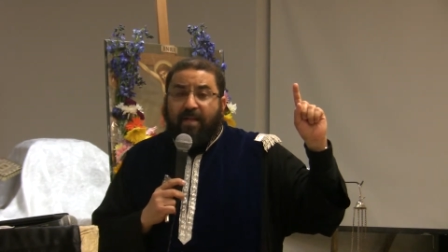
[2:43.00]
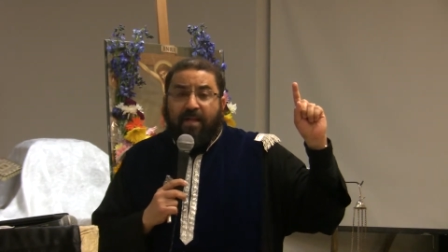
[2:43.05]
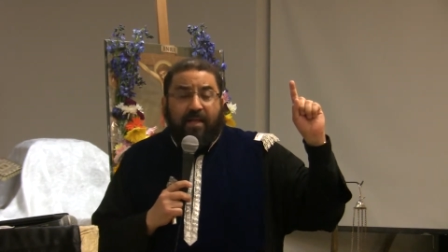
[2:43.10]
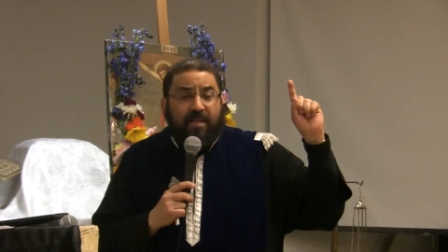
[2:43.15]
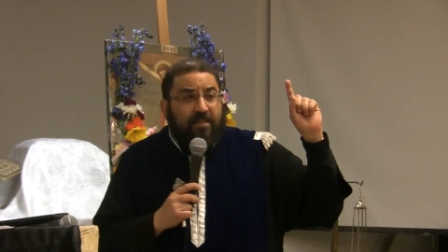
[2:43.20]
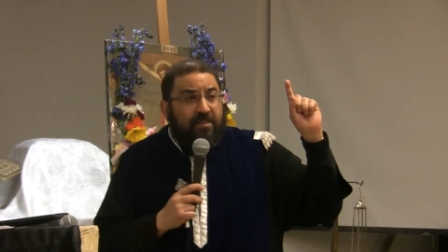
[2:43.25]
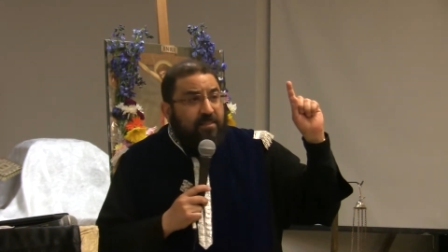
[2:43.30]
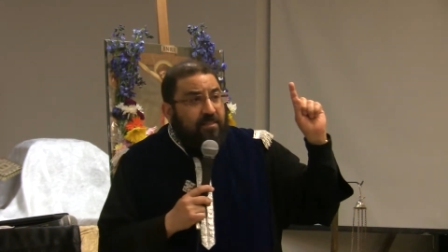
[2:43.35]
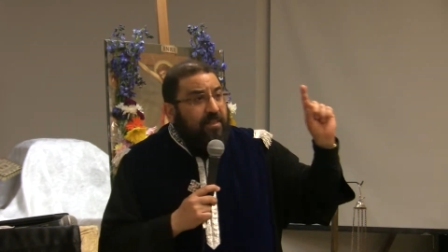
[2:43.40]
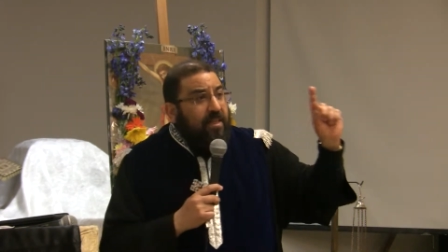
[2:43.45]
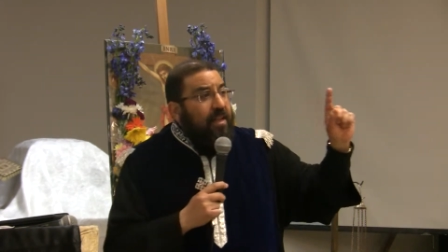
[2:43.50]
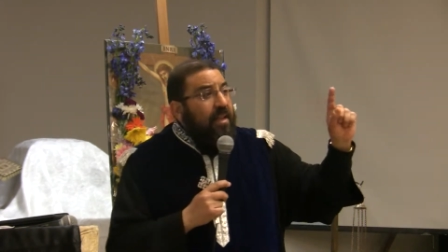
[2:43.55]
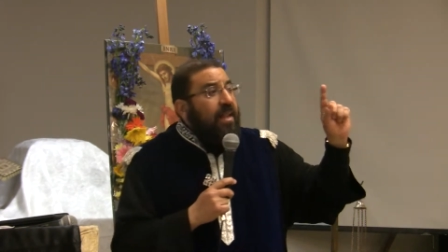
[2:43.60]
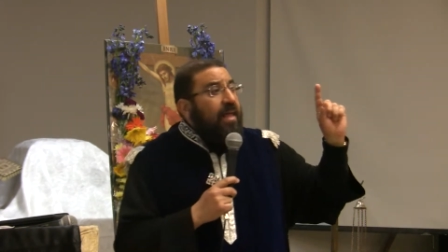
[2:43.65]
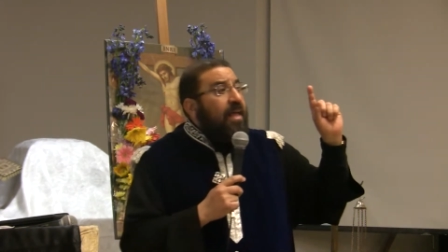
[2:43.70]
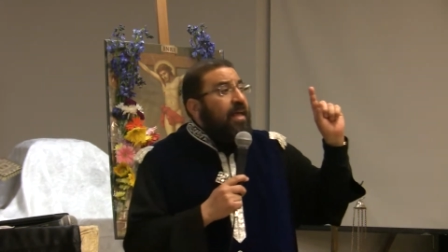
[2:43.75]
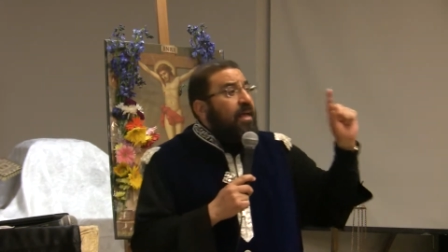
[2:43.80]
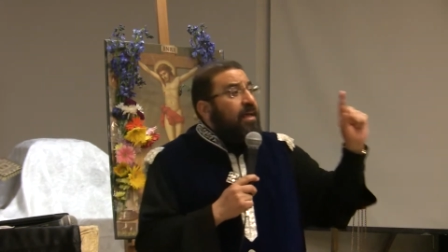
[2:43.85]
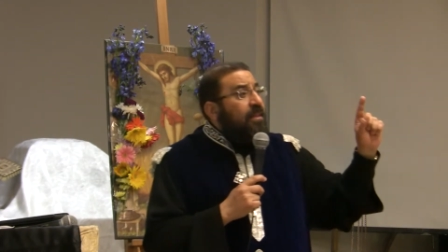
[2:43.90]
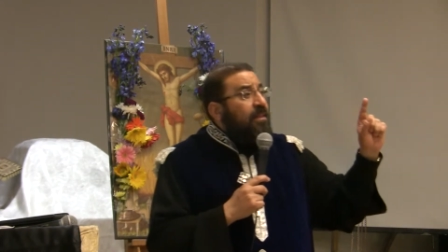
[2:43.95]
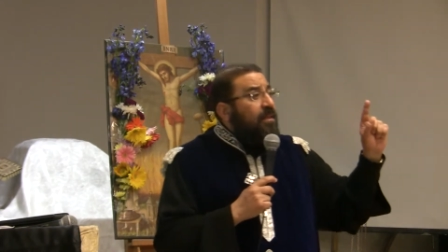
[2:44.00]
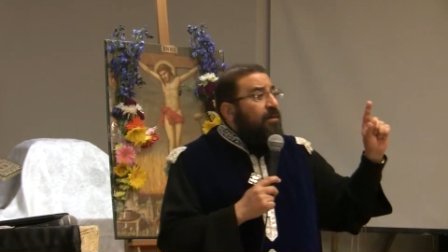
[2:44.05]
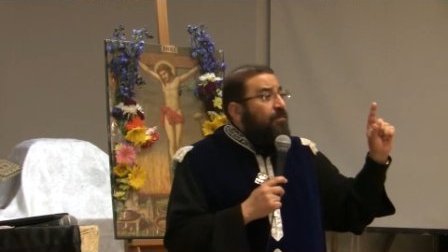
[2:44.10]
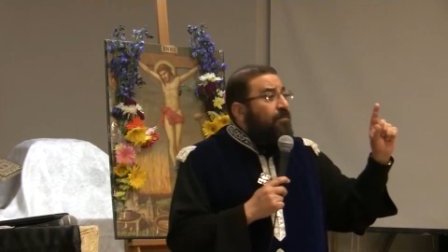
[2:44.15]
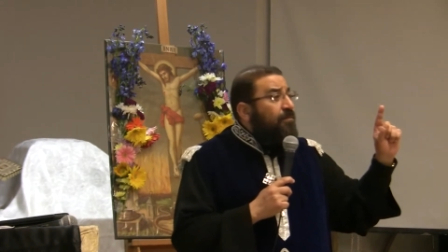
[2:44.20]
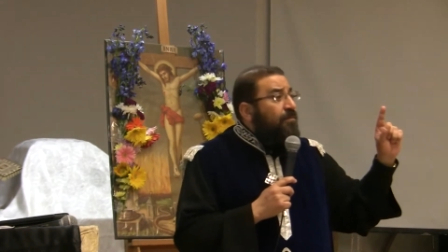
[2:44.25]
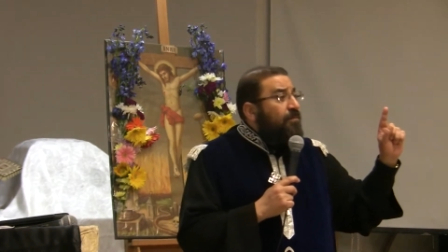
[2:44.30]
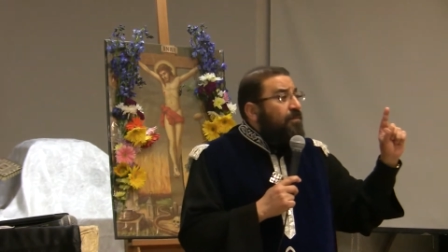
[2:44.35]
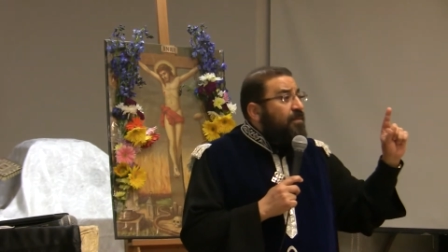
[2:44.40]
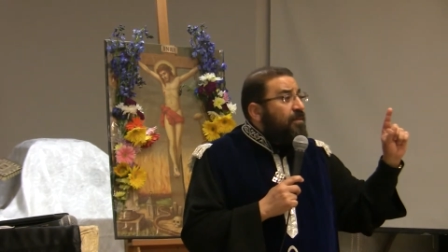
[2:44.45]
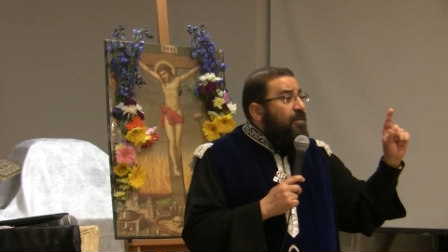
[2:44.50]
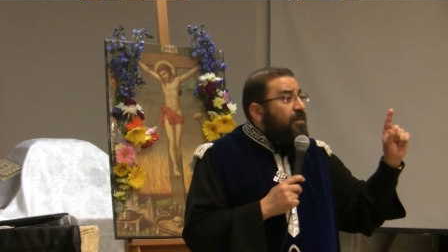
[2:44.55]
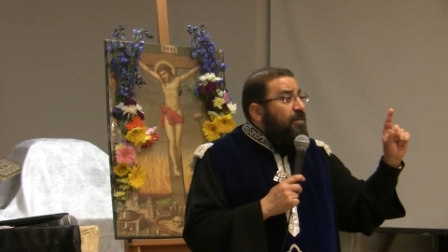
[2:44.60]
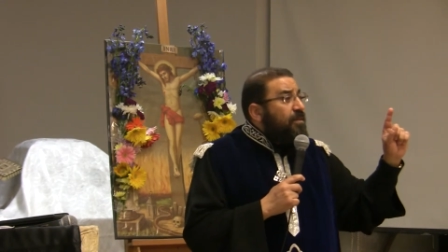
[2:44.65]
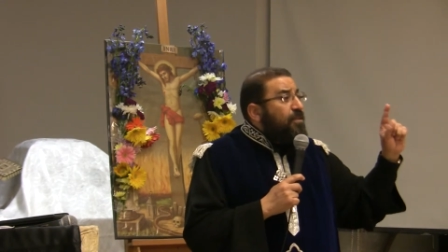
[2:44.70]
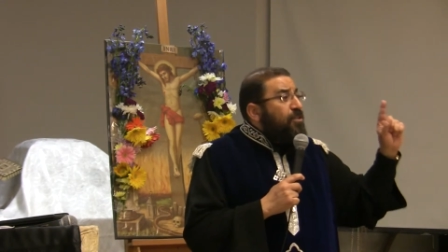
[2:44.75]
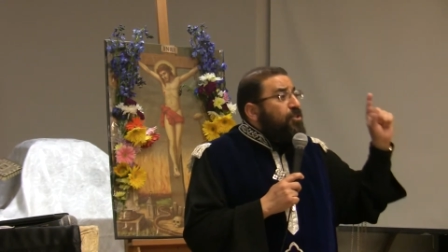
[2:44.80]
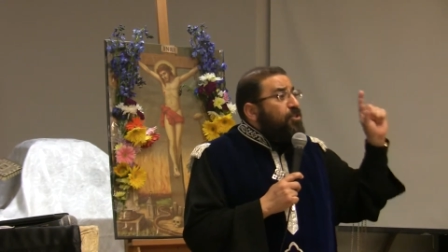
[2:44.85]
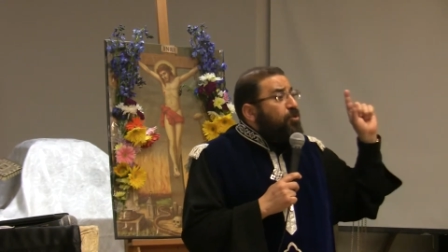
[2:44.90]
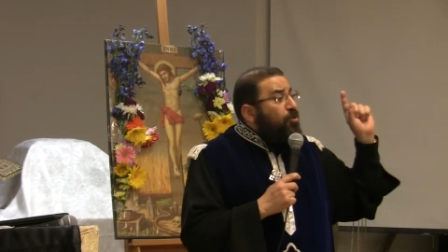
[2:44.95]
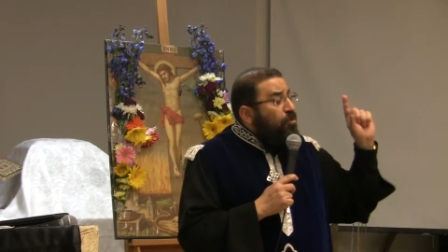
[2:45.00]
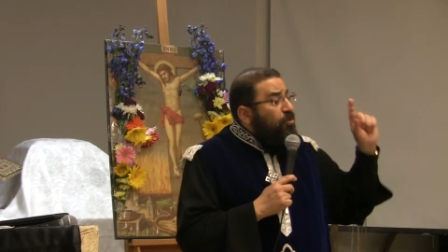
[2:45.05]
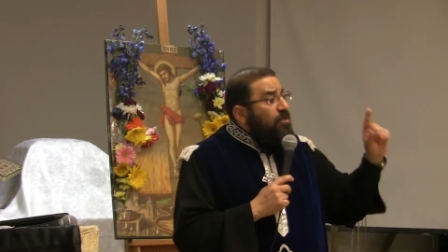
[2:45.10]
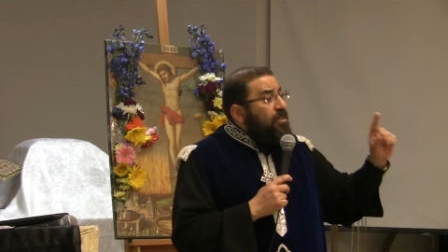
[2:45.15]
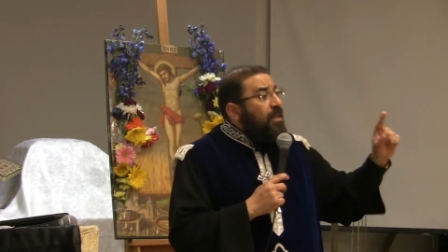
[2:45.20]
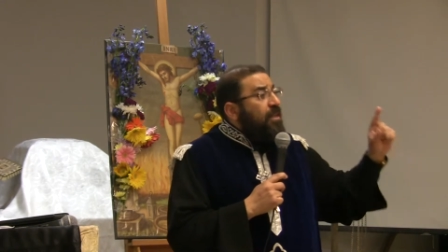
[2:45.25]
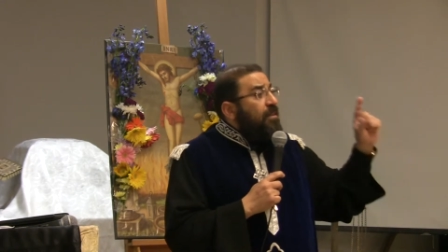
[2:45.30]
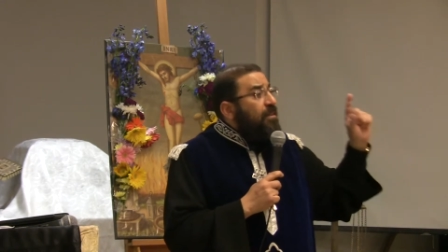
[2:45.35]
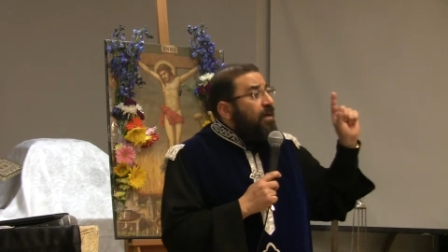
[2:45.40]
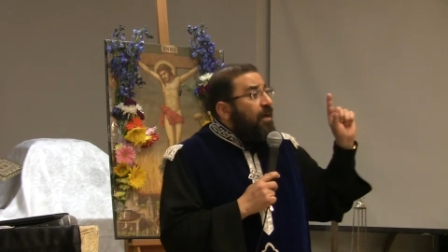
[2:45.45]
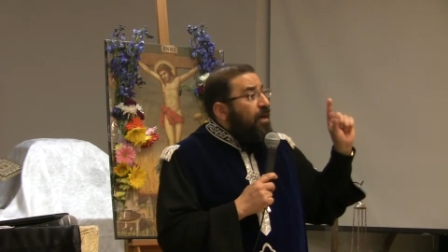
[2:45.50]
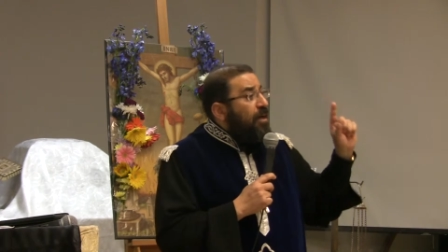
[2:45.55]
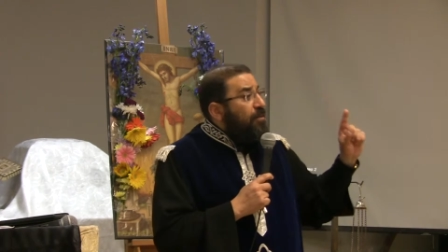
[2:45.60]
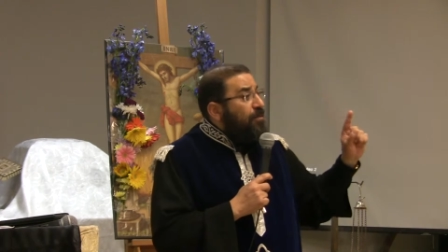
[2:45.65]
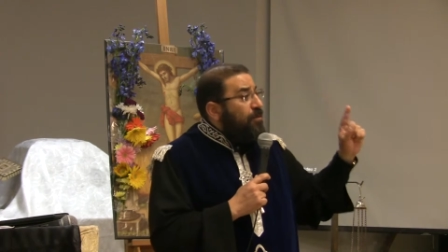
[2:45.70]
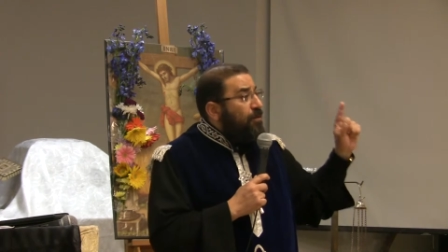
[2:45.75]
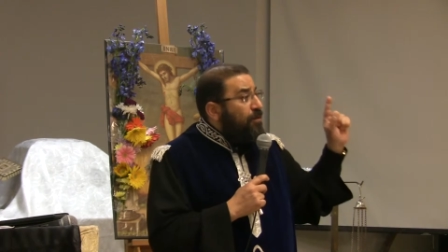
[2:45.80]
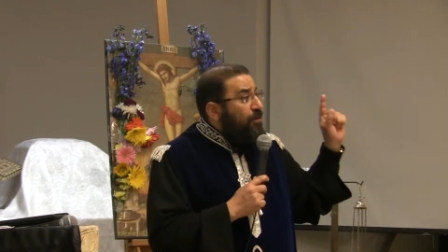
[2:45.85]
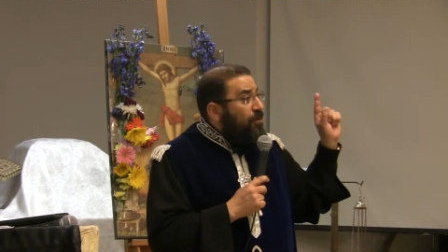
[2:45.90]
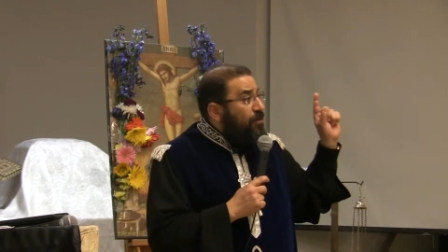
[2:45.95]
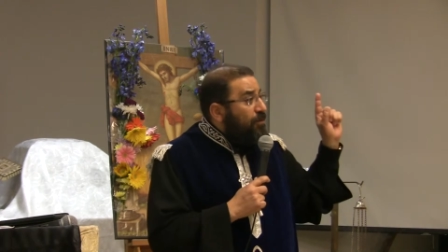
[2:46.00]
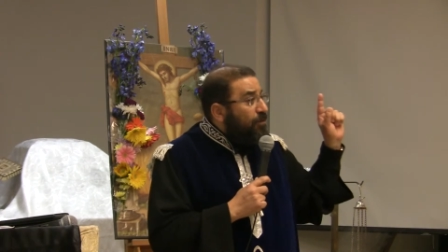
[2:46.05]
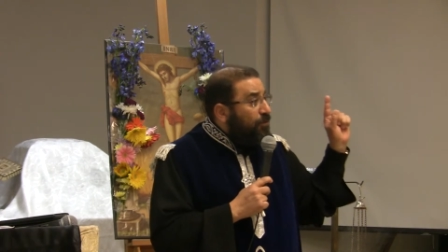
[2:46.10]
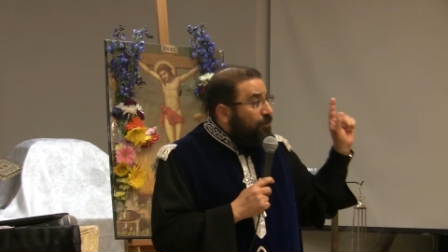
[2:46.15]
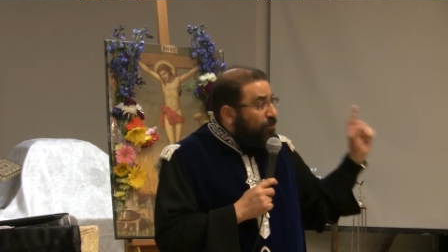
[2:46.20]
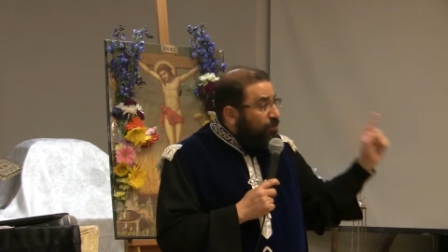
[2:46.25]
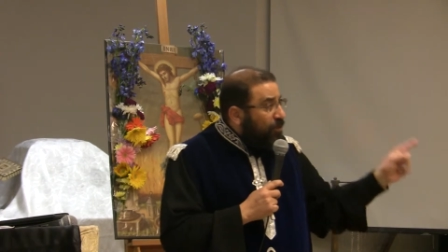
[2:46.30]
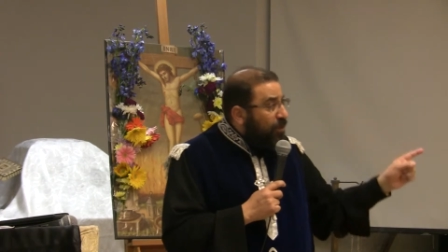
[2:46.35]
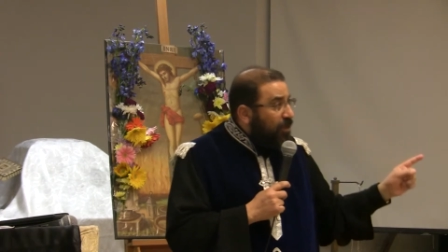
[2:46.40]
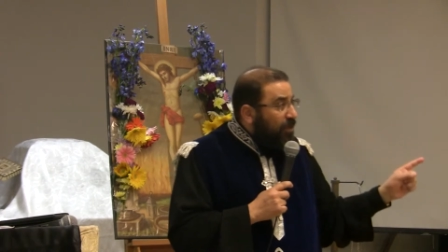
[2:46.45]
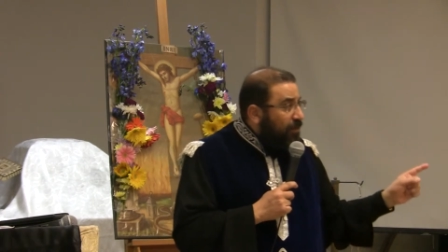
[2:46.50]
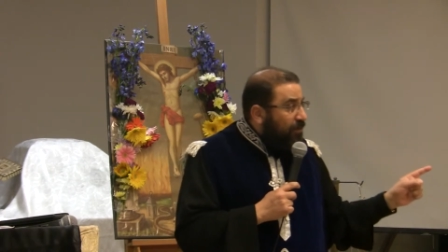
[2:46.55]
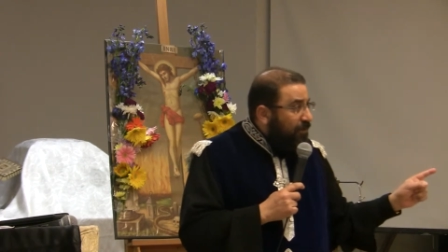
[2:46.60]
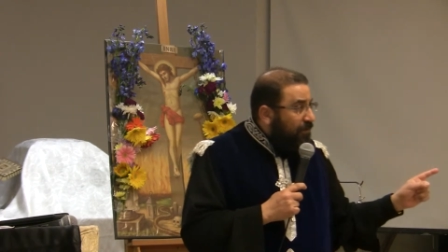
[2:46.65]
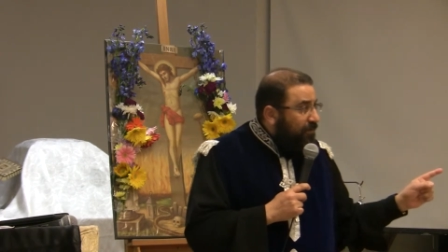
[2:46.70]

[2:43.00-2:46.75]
And still Adam is choosing the other tree.